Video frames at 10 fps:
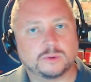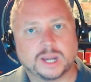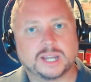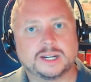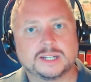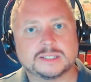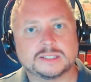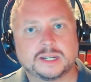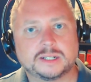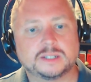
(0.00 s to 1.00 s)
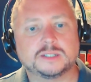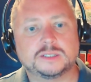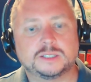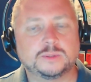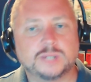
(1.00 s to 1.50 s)
recognize the sender,
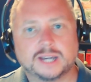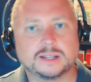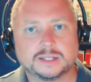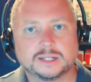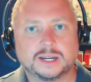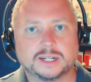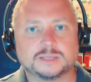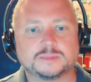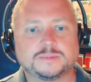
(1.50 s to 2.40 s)
do not click on it.